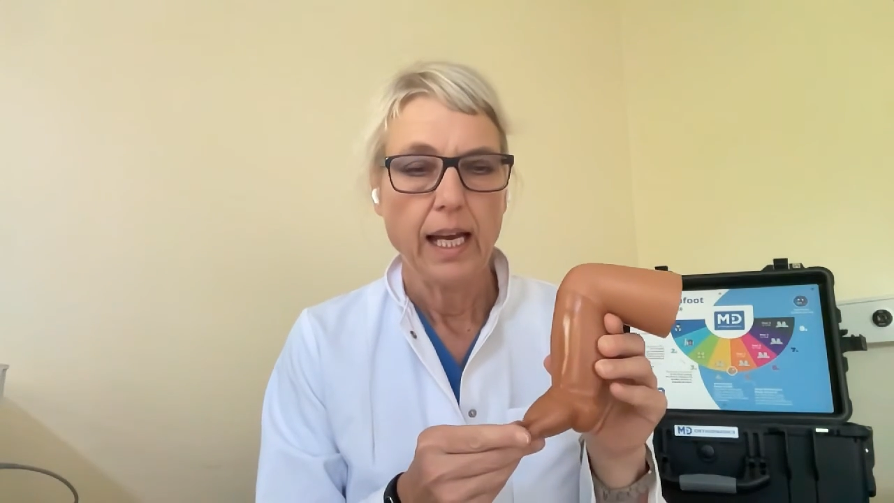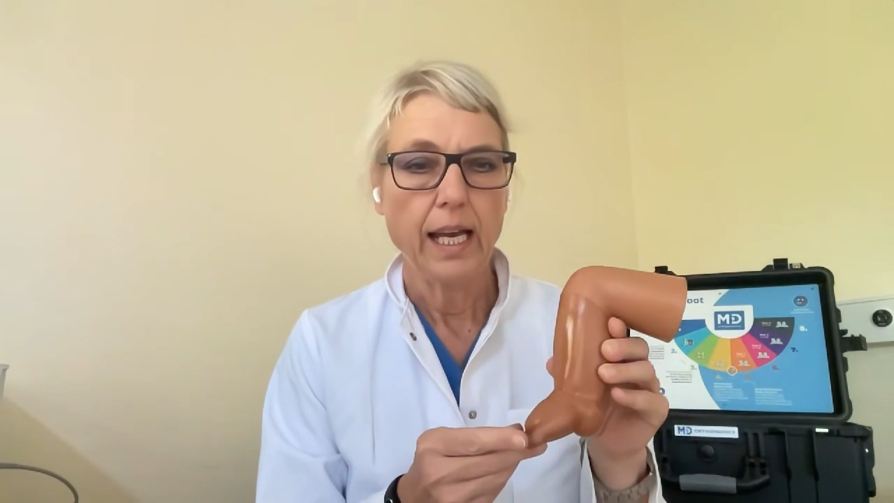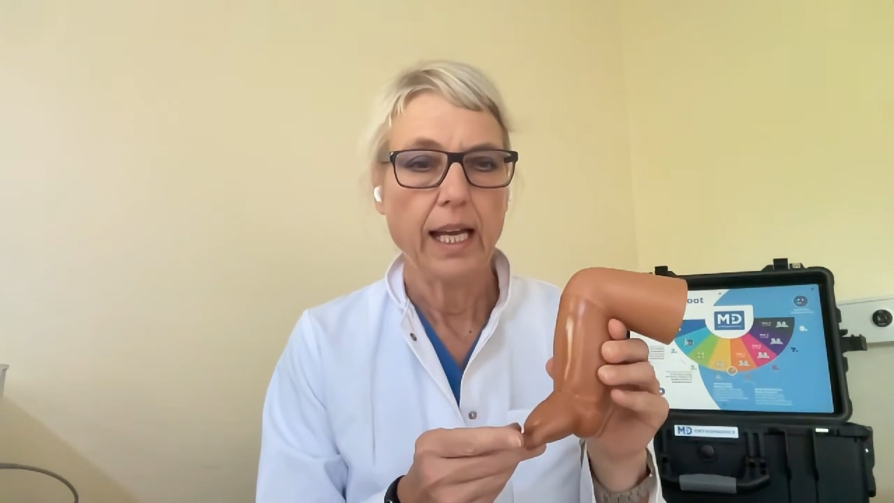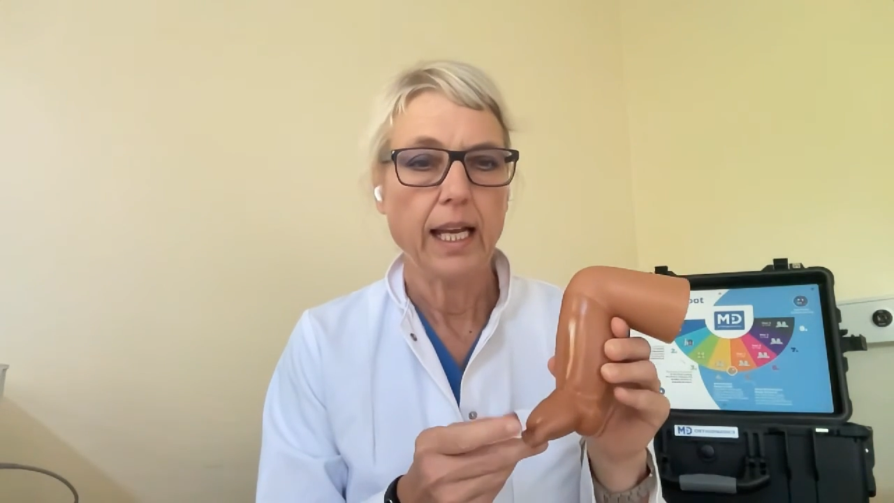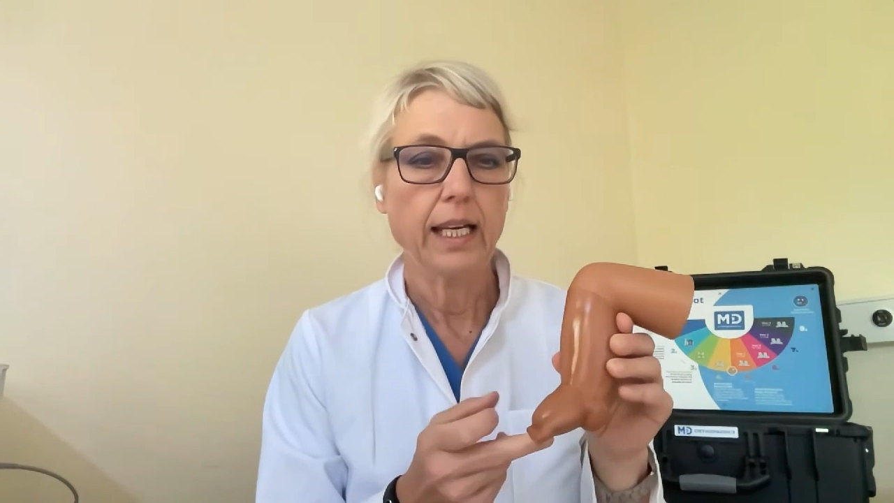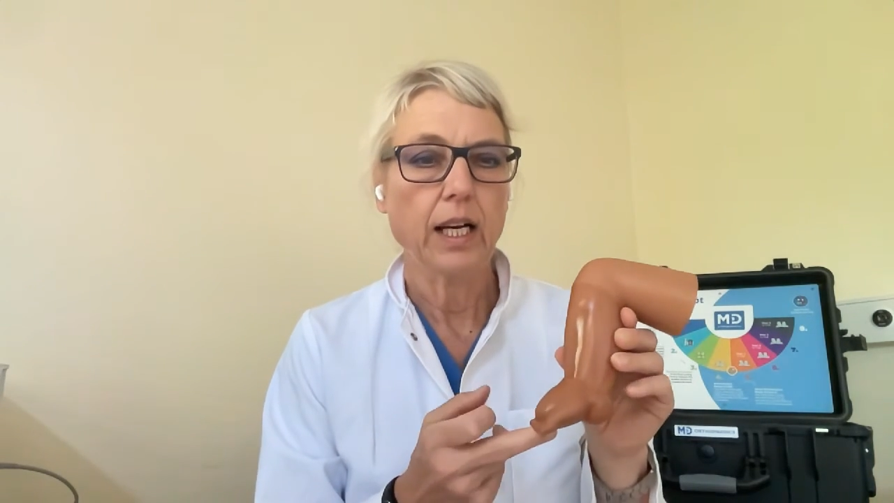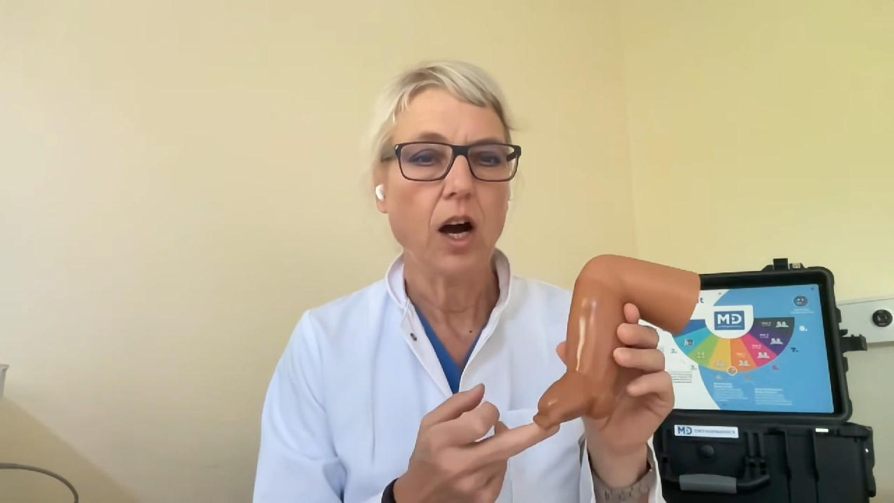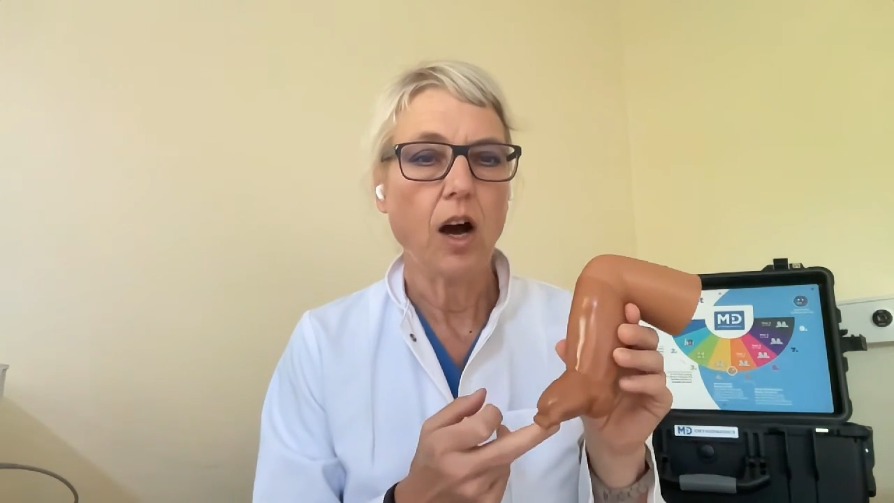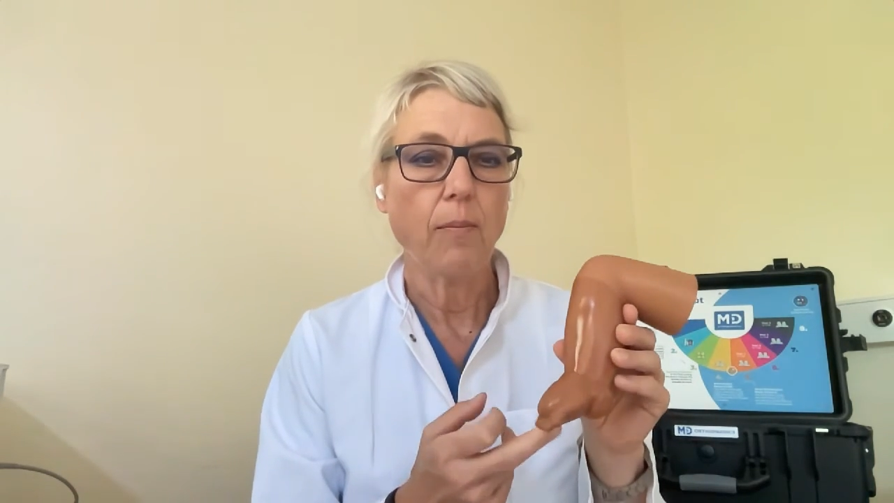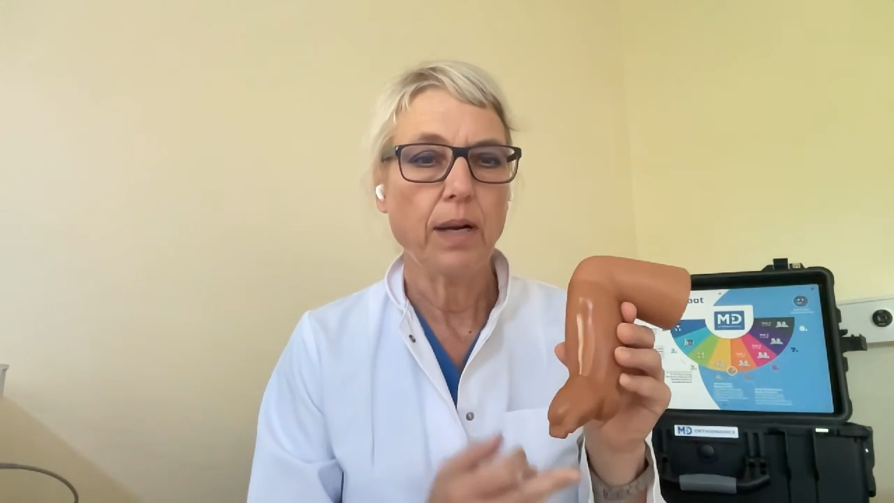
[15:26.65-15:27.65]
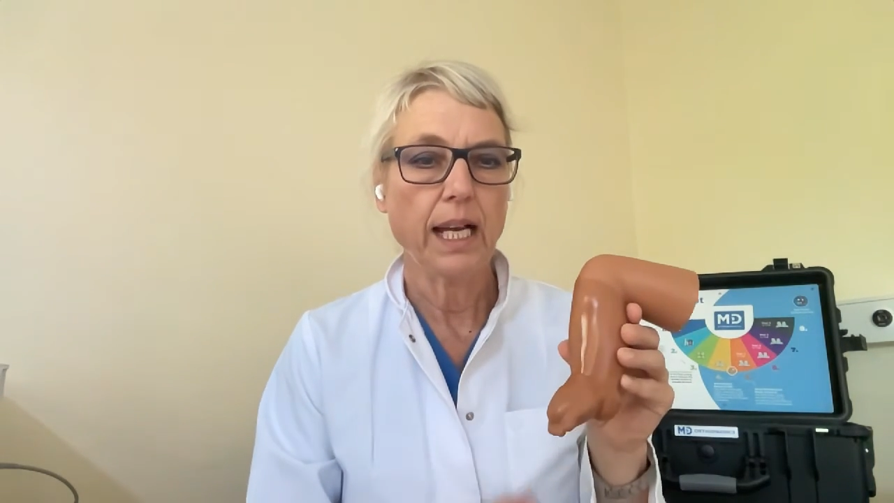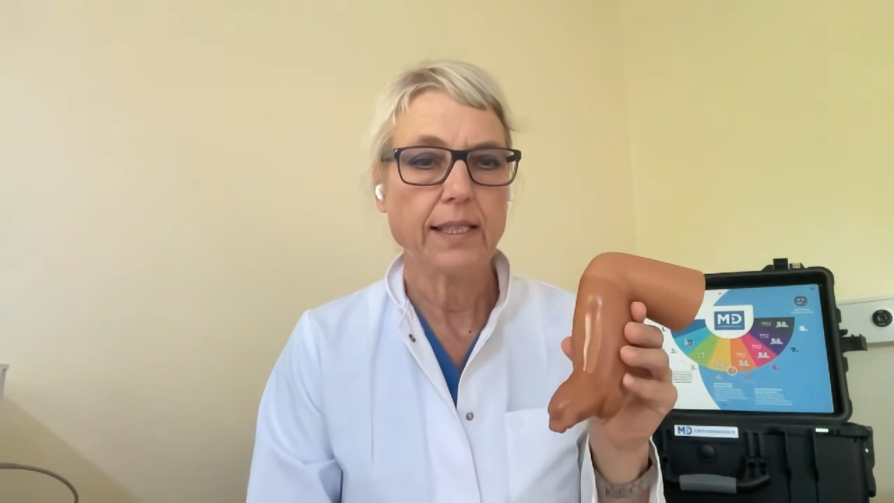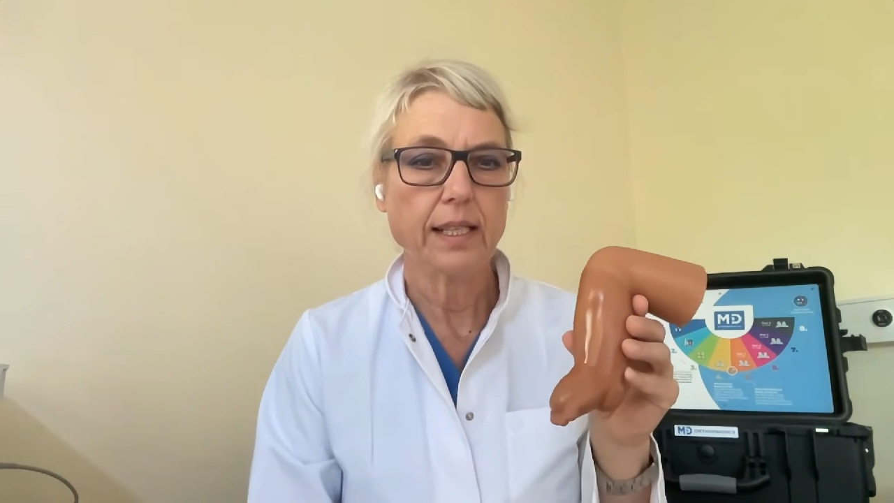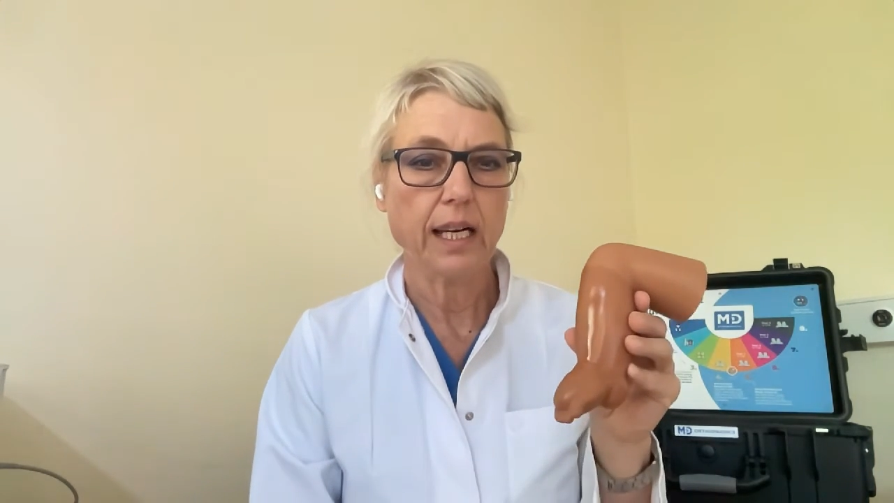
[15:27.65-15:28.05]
and a complex